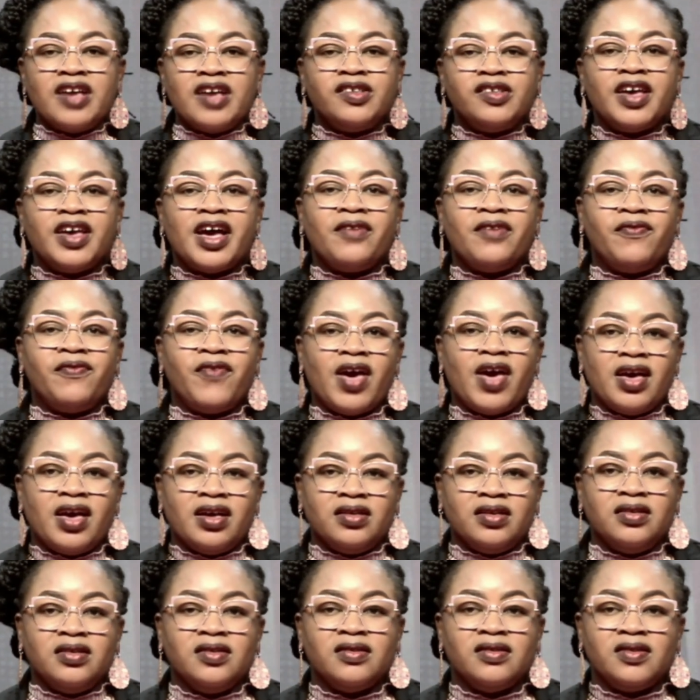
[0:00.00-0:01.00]
d'affaires
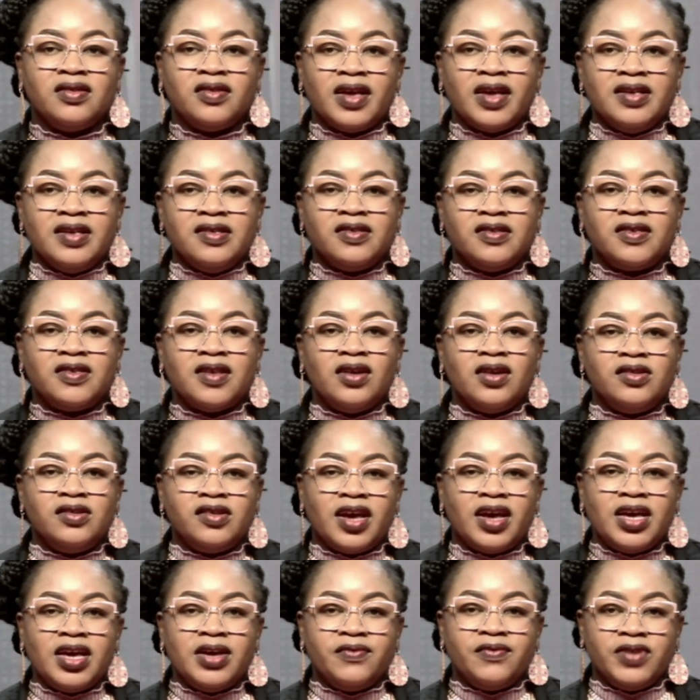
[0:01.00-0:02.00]
since Sunday
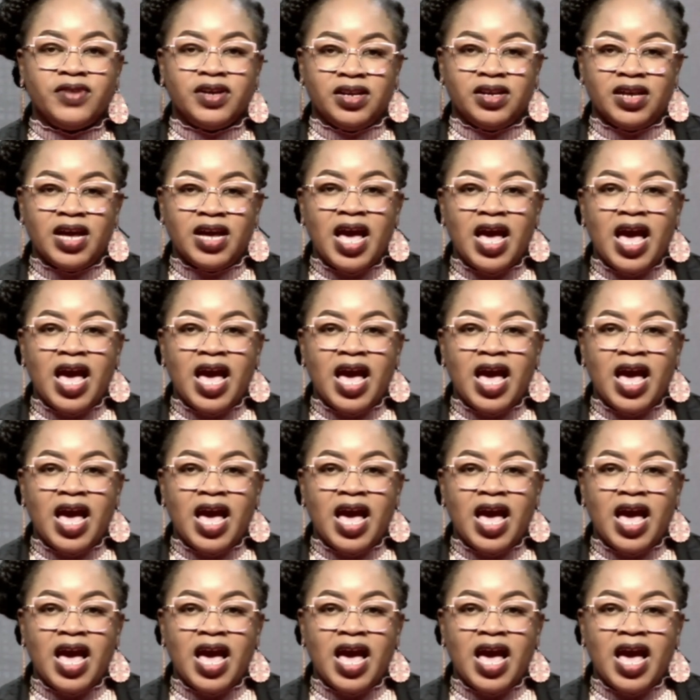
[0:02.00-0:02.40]
evening,